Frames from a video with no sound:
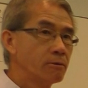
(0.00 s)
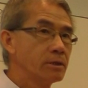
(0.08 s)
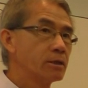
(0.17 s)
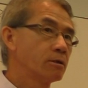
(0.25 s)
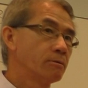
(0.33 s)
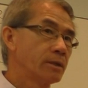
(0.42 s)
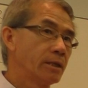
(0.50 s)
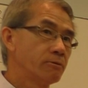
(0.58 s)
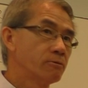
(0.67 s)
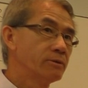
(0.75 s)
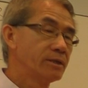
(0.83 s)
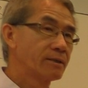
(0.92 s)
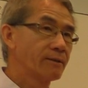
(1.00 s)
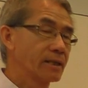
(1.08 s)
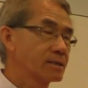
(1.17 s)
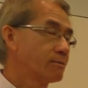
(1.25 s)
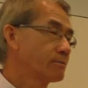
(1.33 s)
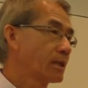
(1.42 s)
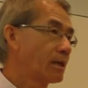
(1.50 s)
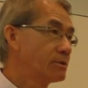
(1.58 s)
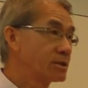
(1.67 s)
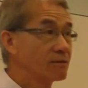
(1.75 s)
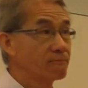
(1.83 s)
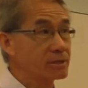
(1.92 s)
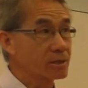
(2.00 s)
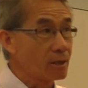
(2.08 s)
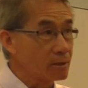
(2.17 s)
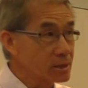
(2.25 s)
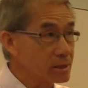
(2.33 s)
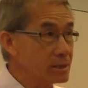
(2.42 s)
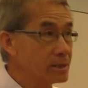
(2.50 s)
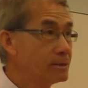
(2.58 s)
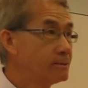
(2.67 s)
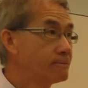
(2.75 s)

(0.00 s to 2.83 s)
only term that you neglect sometimes is the viscosity.